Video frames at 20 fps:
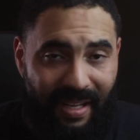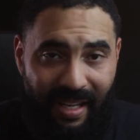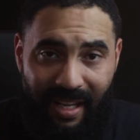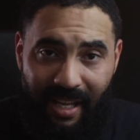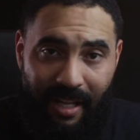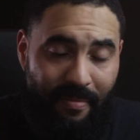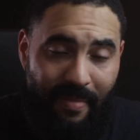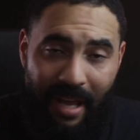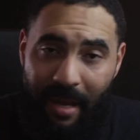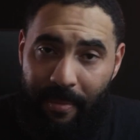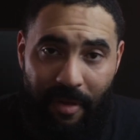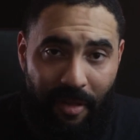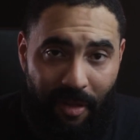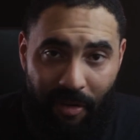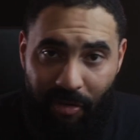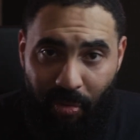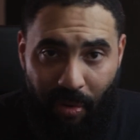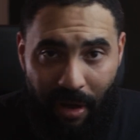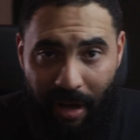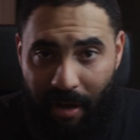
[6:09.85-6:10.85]
and maybe
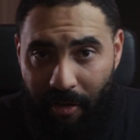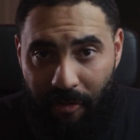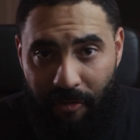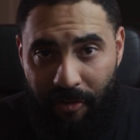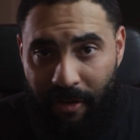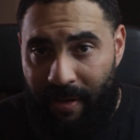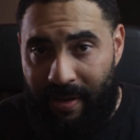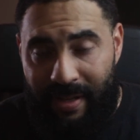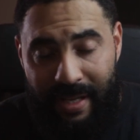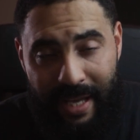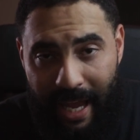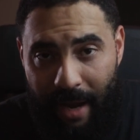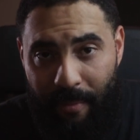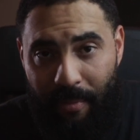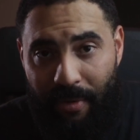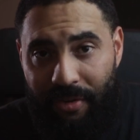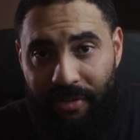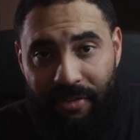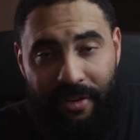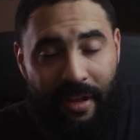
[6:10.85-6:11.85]
the 12
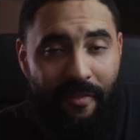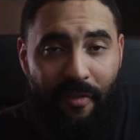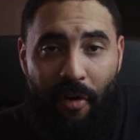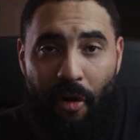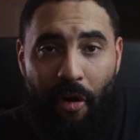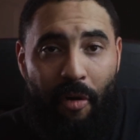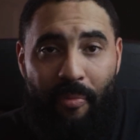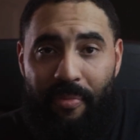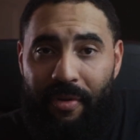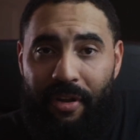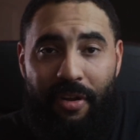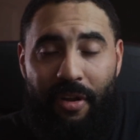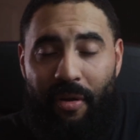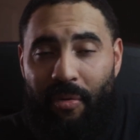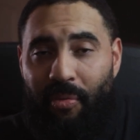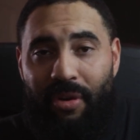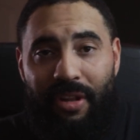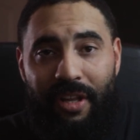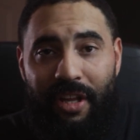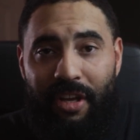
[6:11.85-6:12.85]
cameras have all
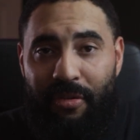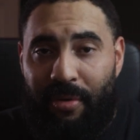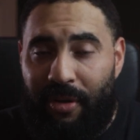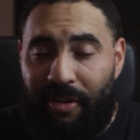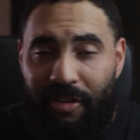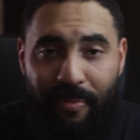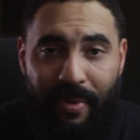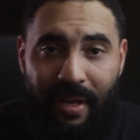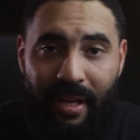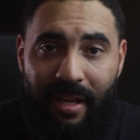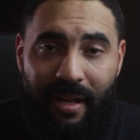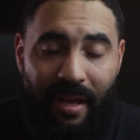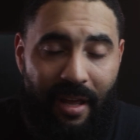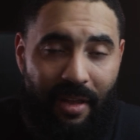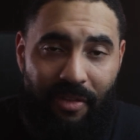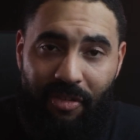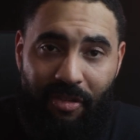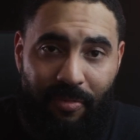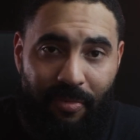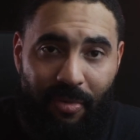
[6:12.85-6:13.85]
been really crispy
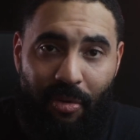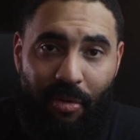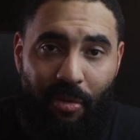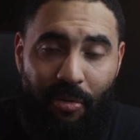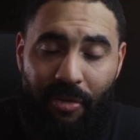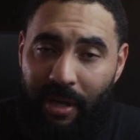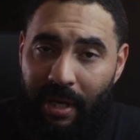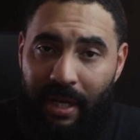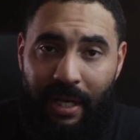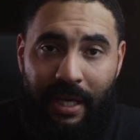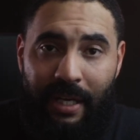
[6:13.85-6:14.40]
and smooth,